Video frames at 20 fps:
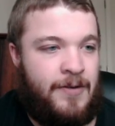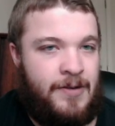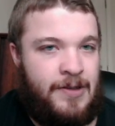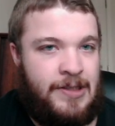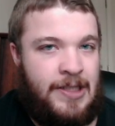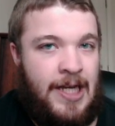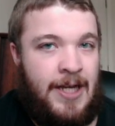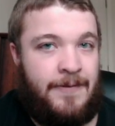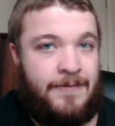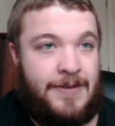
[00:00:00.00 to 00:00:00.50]

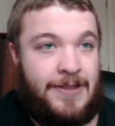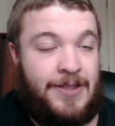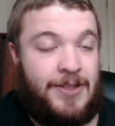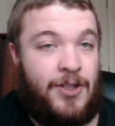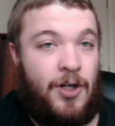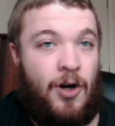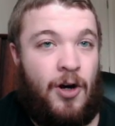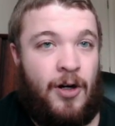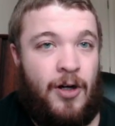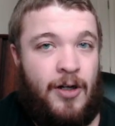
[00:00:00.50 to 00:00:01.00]
left
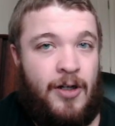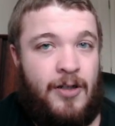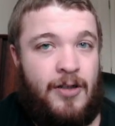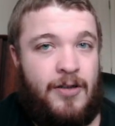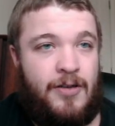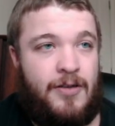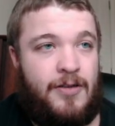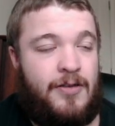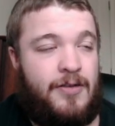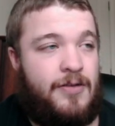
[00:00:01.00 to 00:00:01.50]
guard,
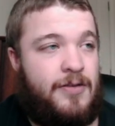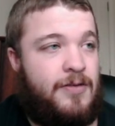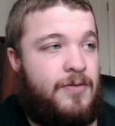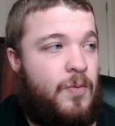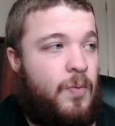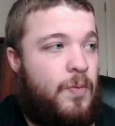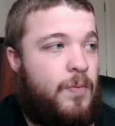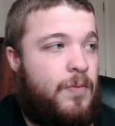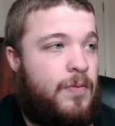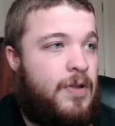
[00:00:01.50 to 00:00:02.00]

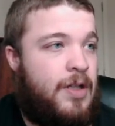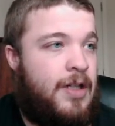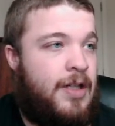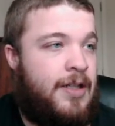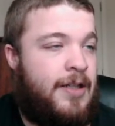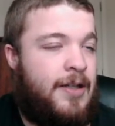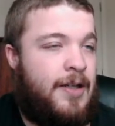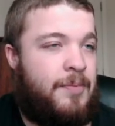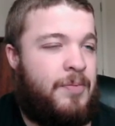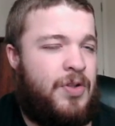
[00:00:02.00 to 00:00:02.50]

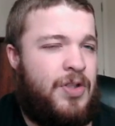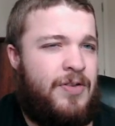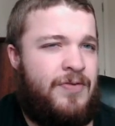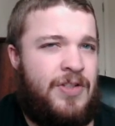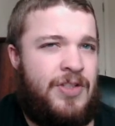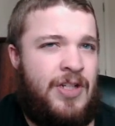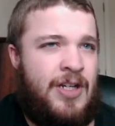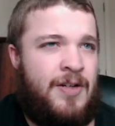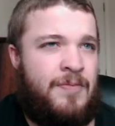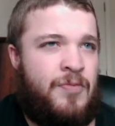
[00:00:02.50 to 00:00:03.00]
I believe
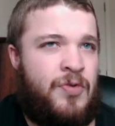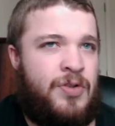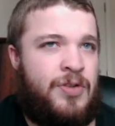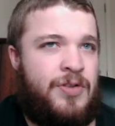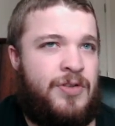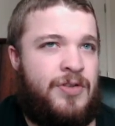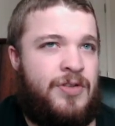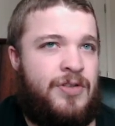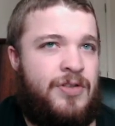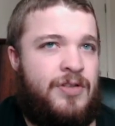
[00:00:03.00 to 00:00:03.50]
his name
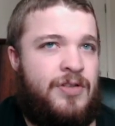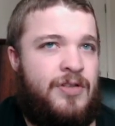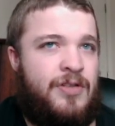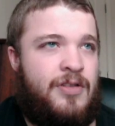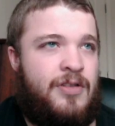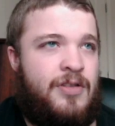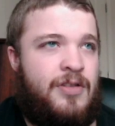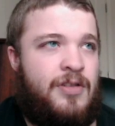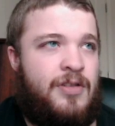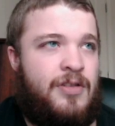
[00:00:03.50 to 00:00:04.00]
was
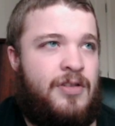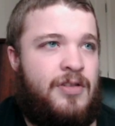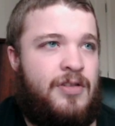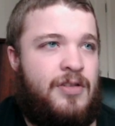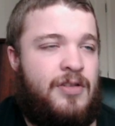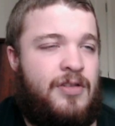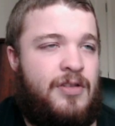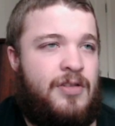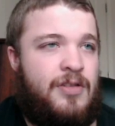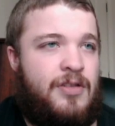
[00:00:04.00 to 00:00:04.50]

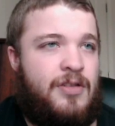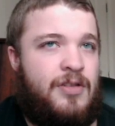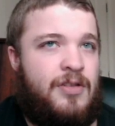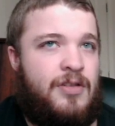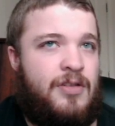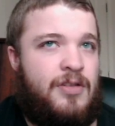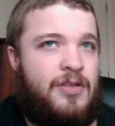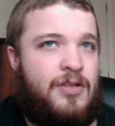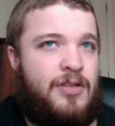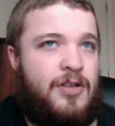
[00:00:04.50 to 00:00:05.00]

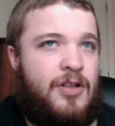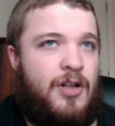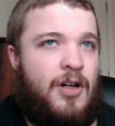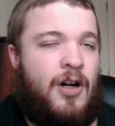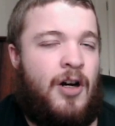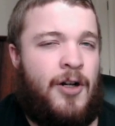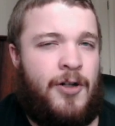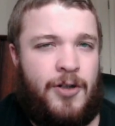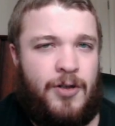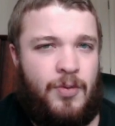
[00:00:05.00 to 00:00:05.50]

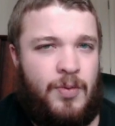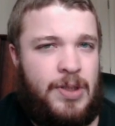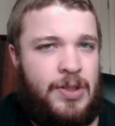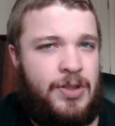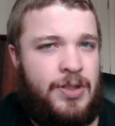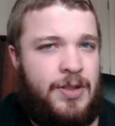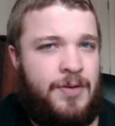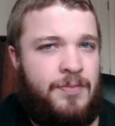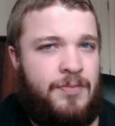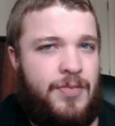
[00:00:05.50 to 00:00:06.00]
Connor
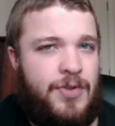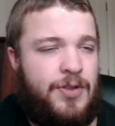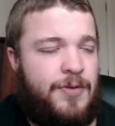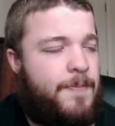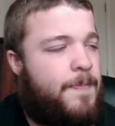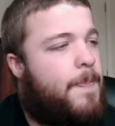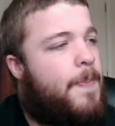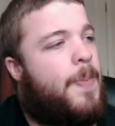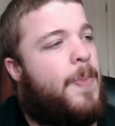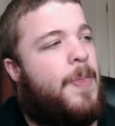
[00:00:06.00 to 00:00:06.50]
Williams.
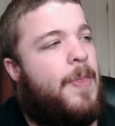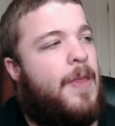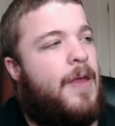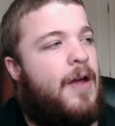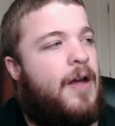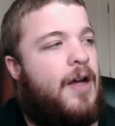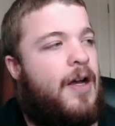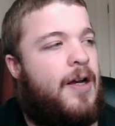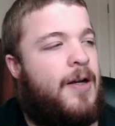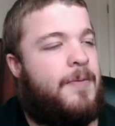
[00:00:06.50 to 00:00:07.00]

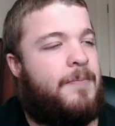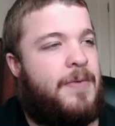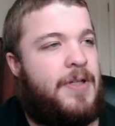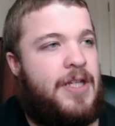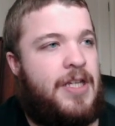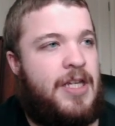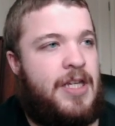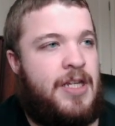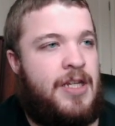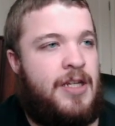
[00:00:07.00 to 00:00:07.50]

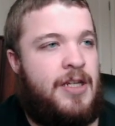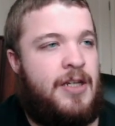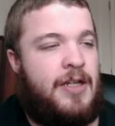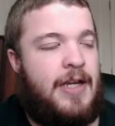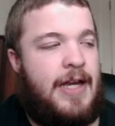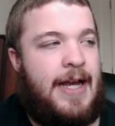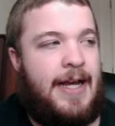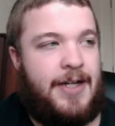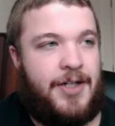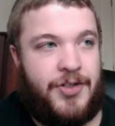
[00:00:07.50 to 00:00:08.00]
He
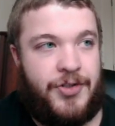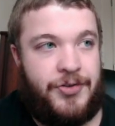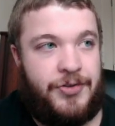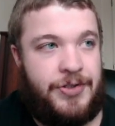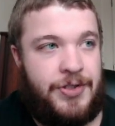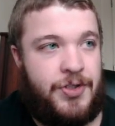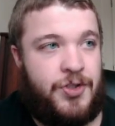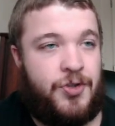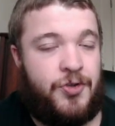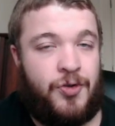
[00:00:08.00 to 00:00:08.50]

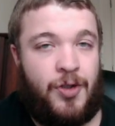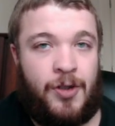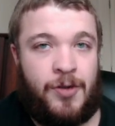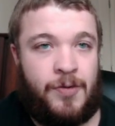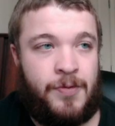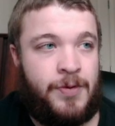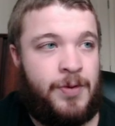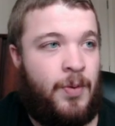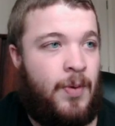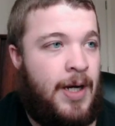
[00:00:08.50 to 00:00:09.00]
actually
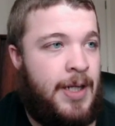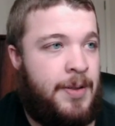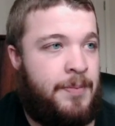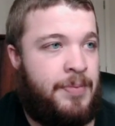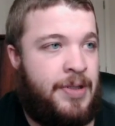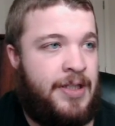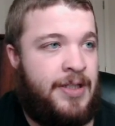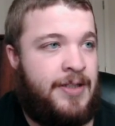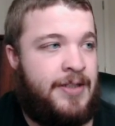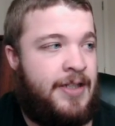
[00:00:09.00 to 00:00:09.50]
struggled quite a
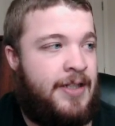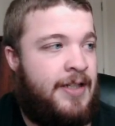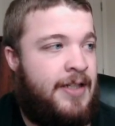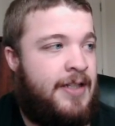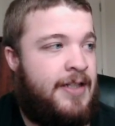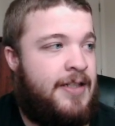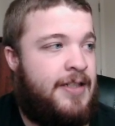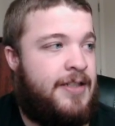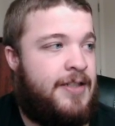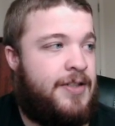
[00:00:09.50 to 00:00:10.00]
bit,
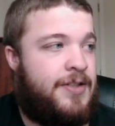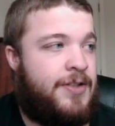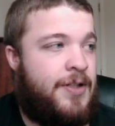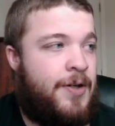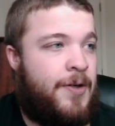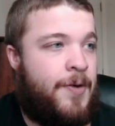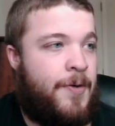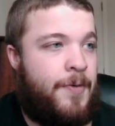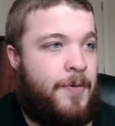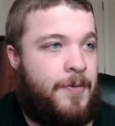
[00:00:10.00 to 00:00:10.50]

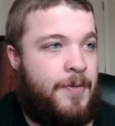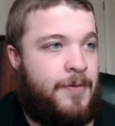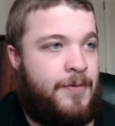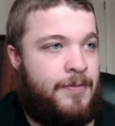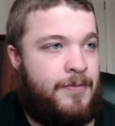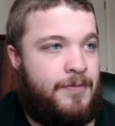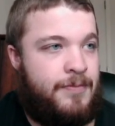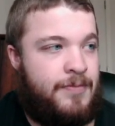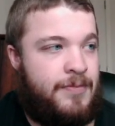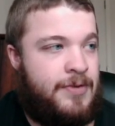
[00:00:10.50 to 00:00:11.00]
so
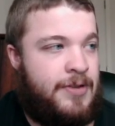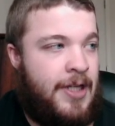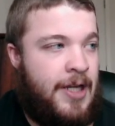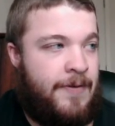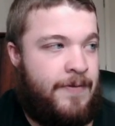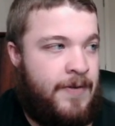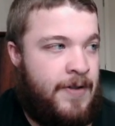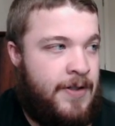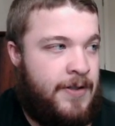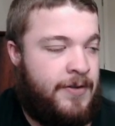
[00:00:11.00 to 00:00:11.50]

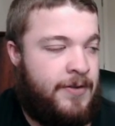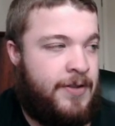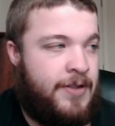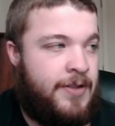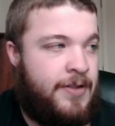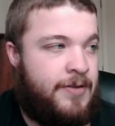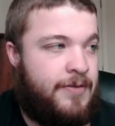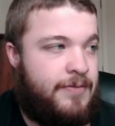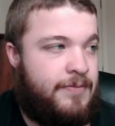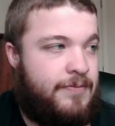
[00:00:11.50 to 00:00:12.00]

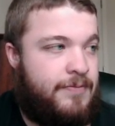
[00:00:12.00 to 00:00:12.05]
definitely